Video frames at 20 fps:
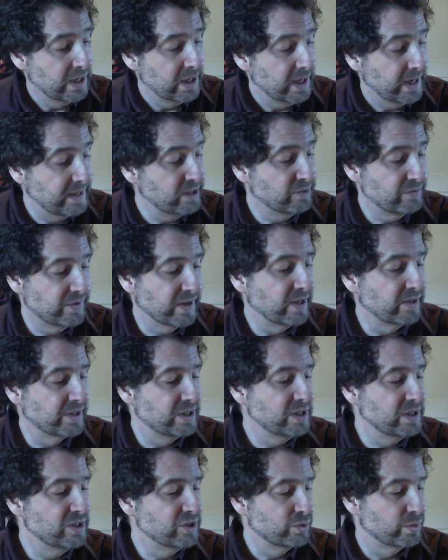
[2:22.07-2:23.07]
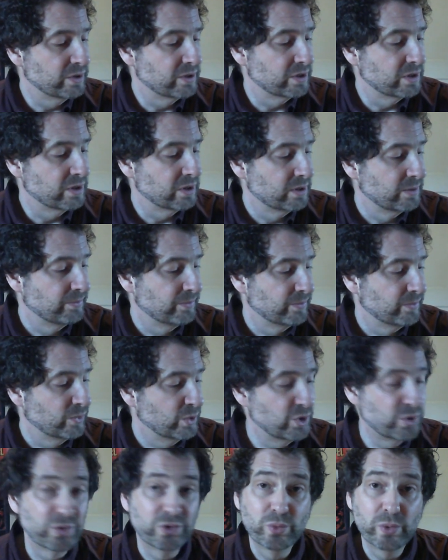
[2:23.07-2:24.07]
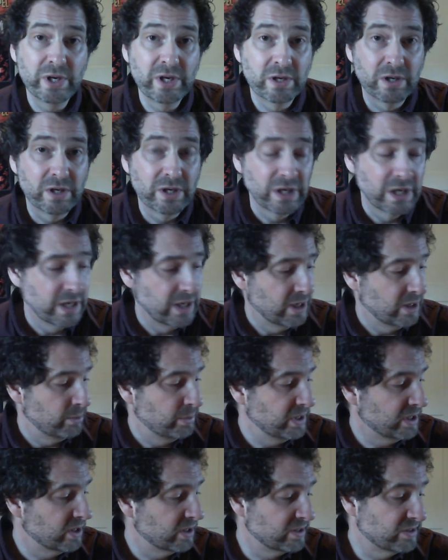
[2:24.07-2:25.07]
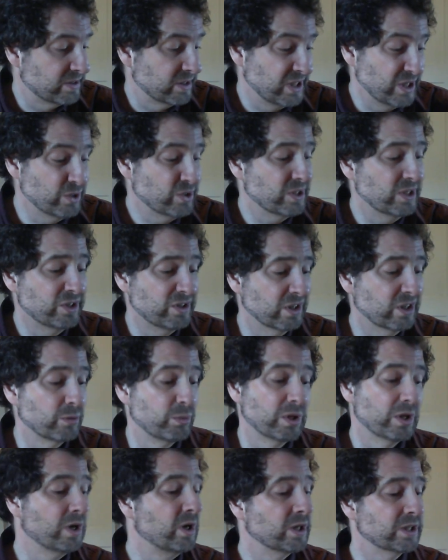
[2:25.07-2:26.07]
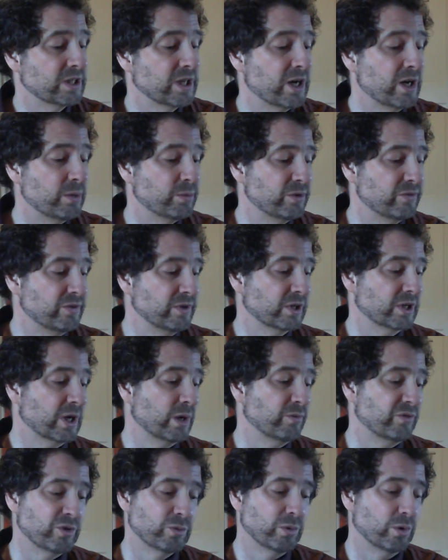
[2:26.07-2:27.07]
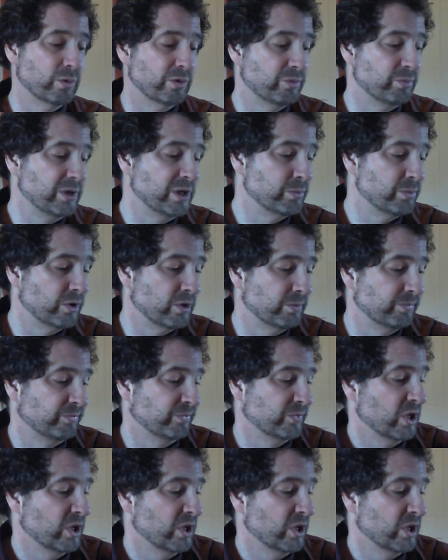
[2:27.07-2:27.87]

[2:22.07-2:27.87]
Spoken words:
and he'd felt at ease with her, which was weird, because it usually took him a long time to feel comfortable with people.